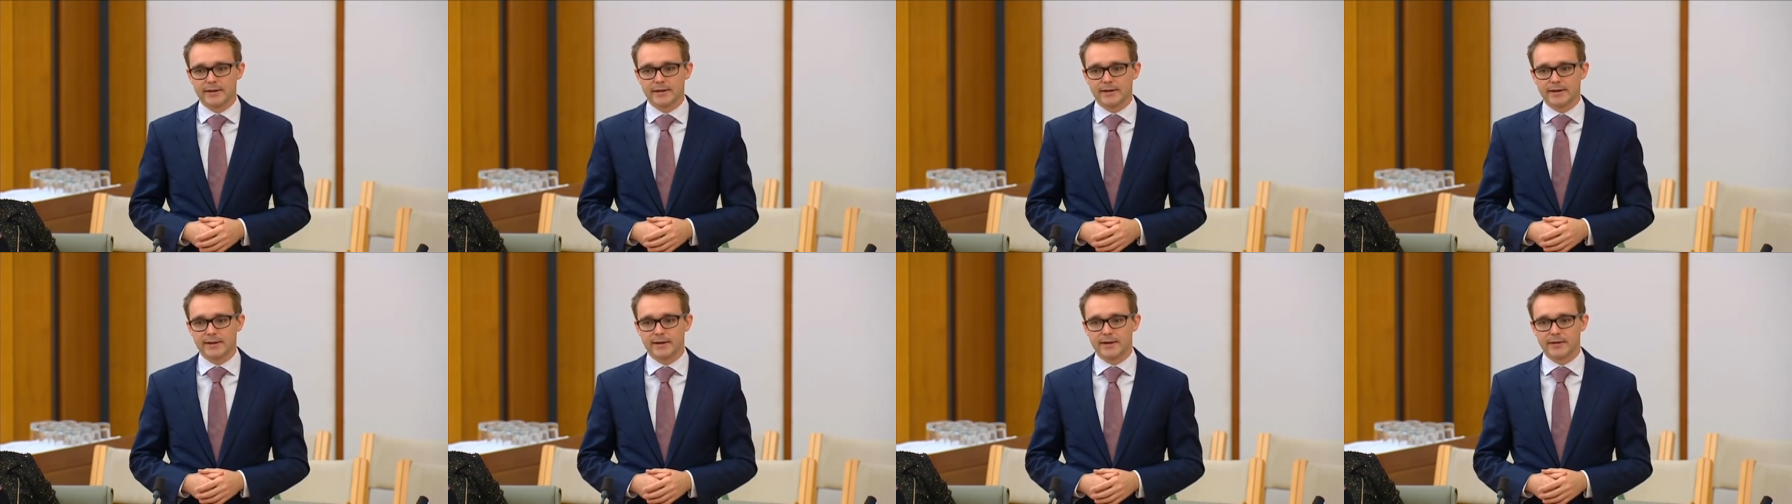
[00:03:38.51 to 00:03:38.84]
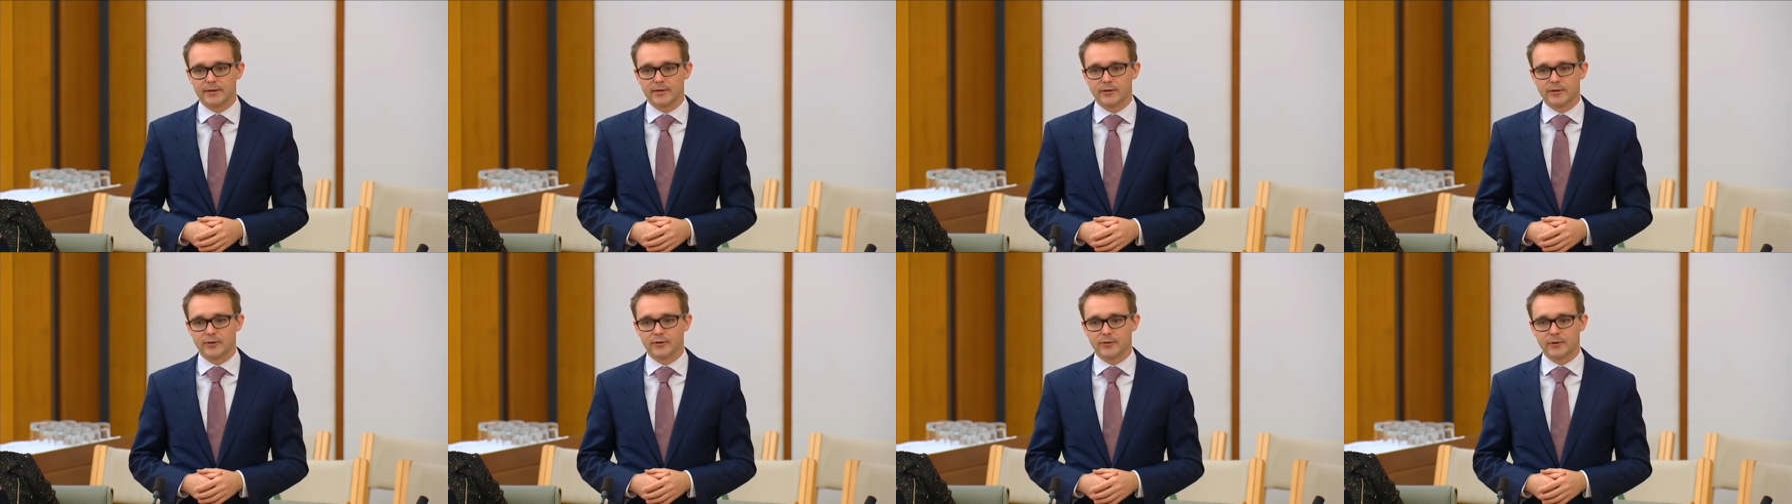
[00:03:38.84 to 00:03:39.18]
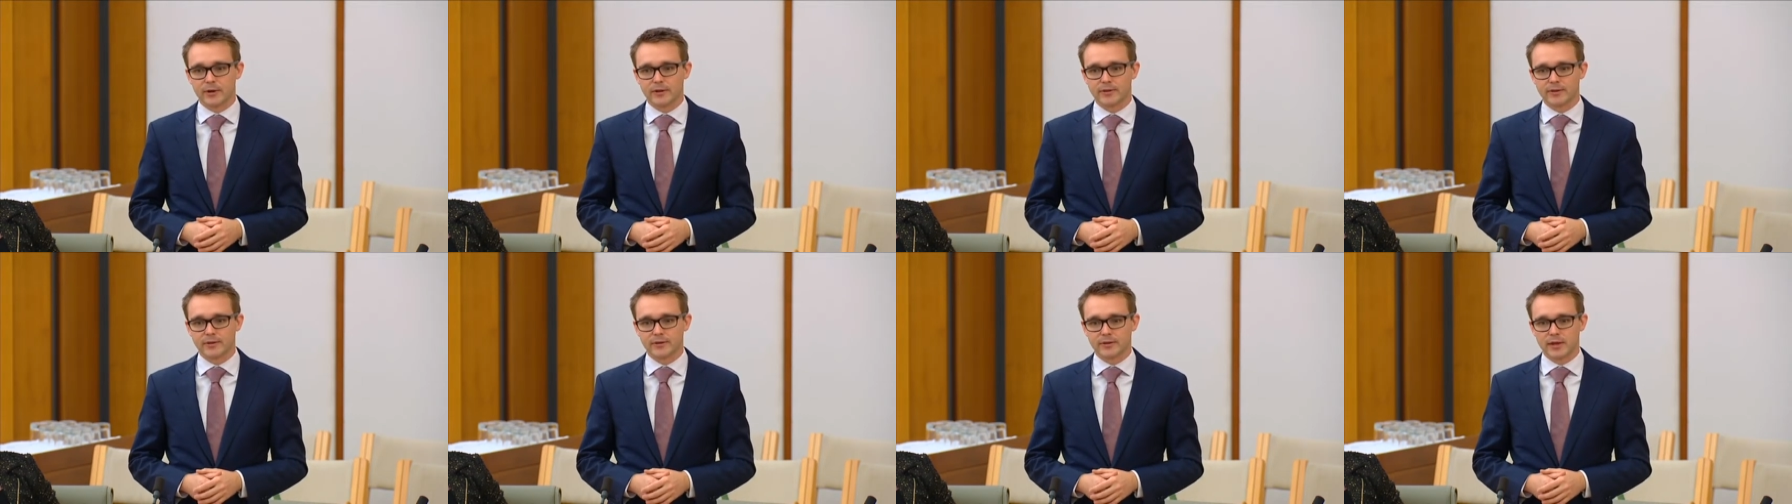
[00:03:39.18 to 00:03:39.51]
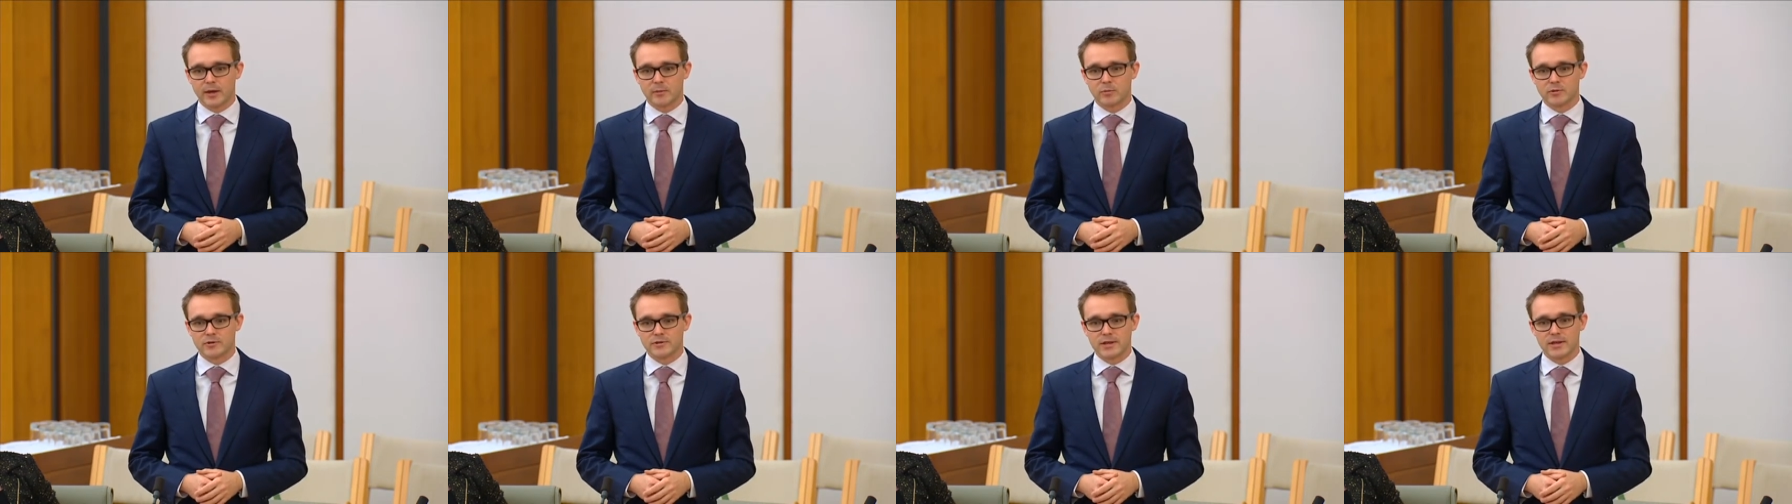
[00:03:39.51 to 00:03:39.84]
uh, the threat that
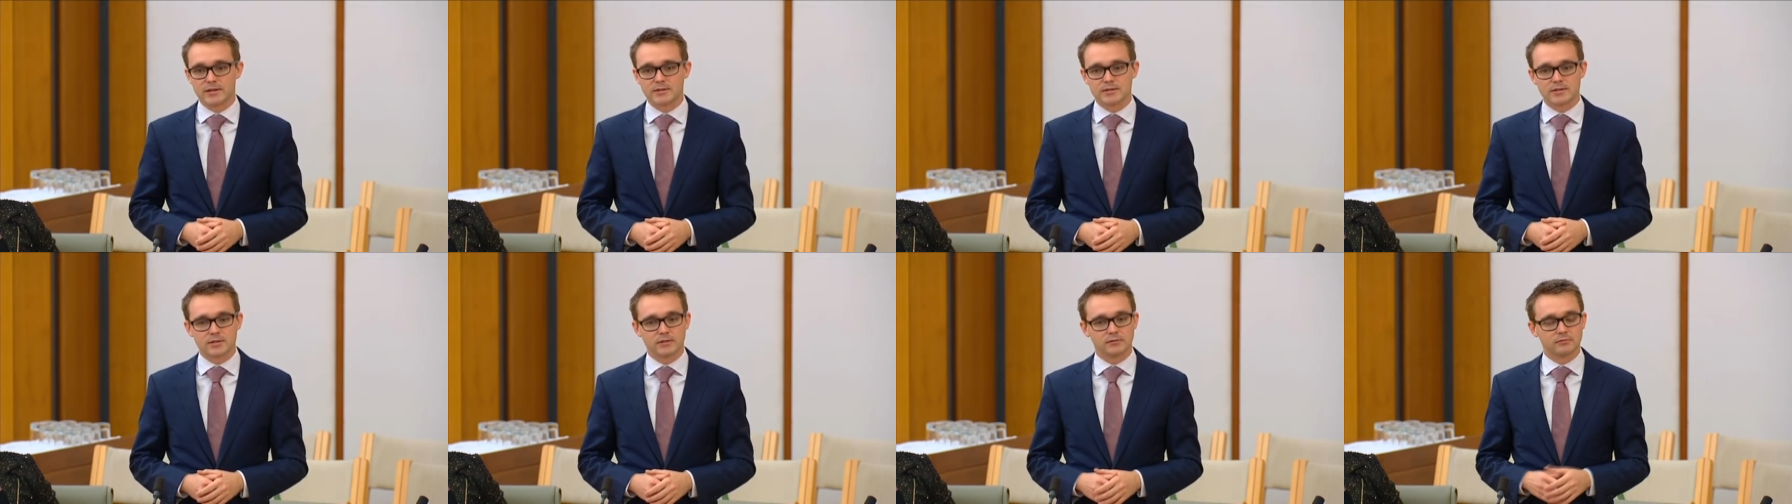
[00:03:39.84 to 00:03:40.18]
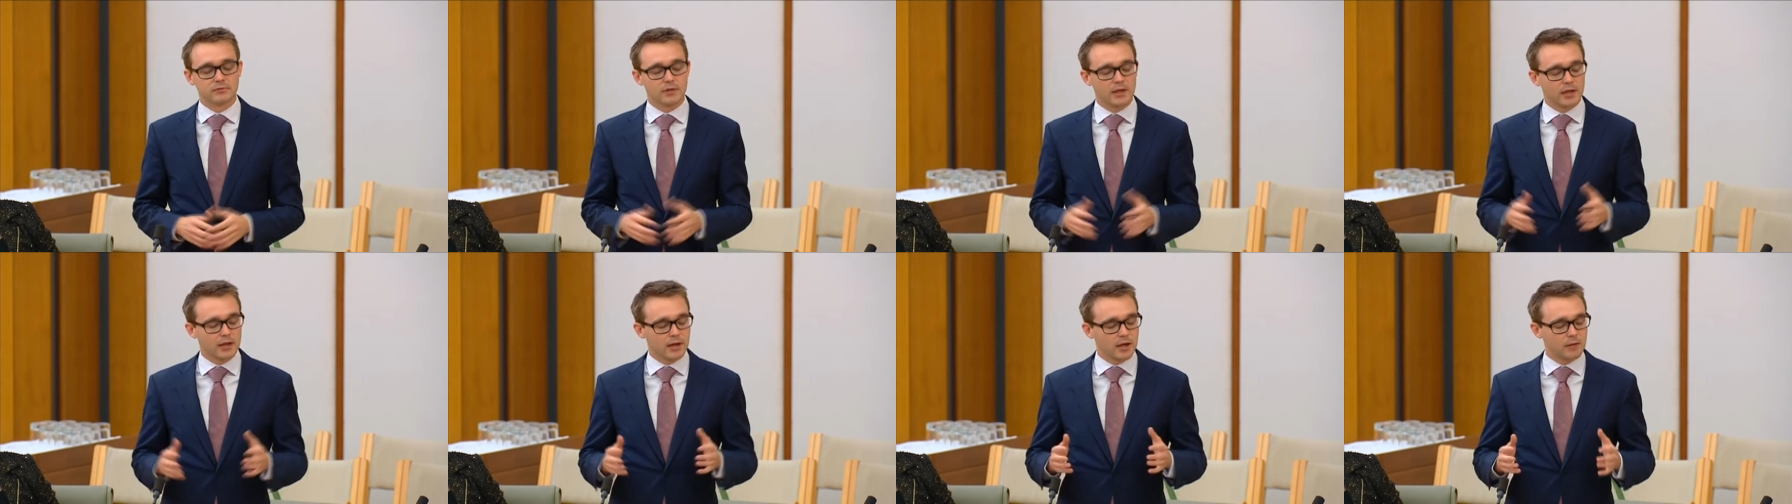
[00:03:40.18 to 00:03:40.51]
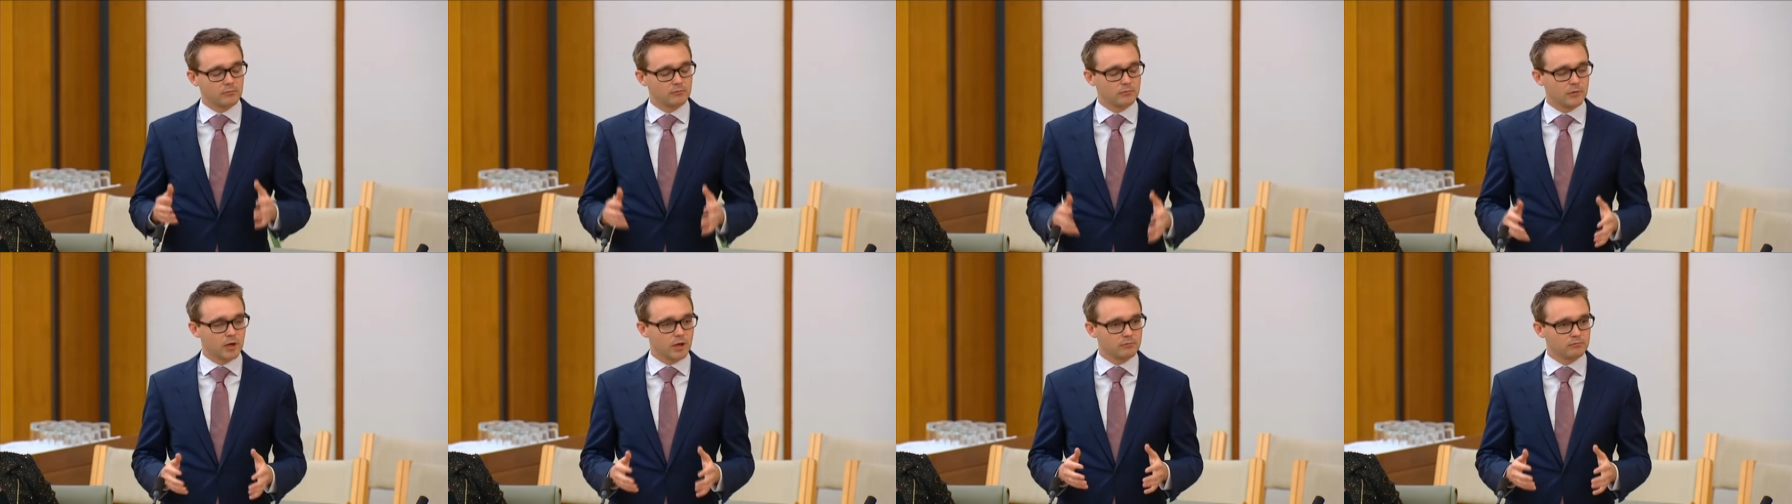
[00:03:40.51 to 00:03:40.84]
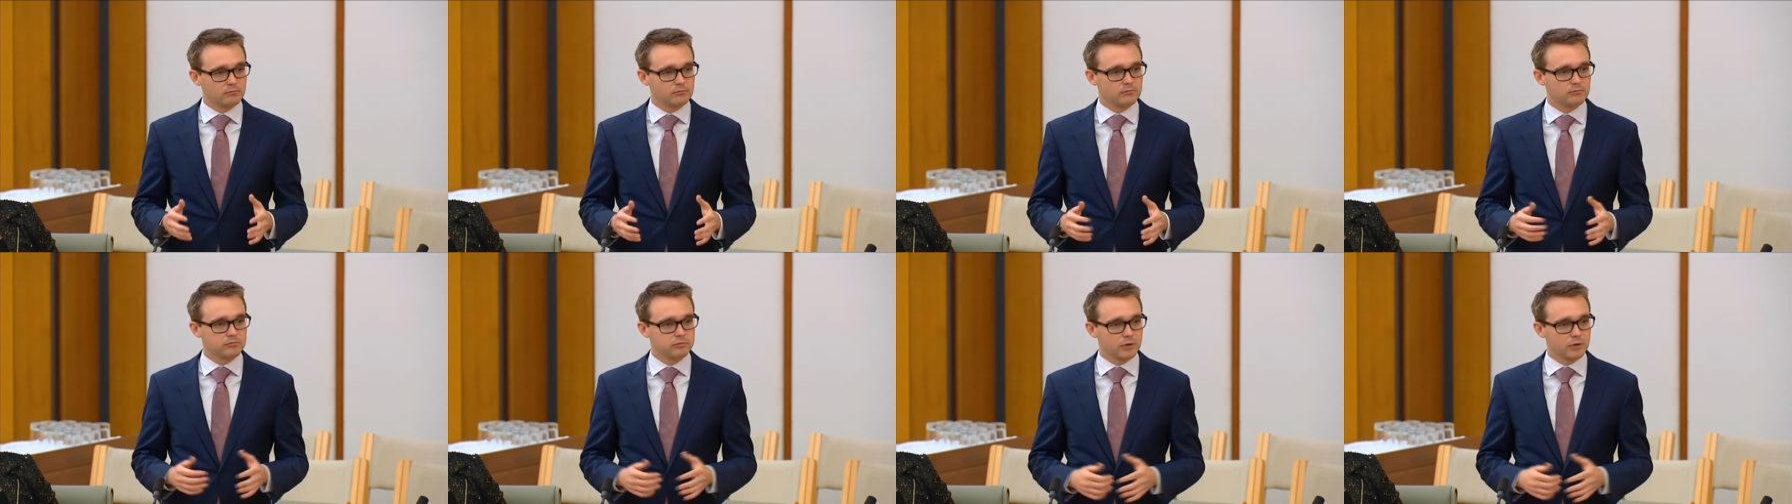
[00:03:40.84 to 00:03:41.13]
they present, and, and I'm, I'm,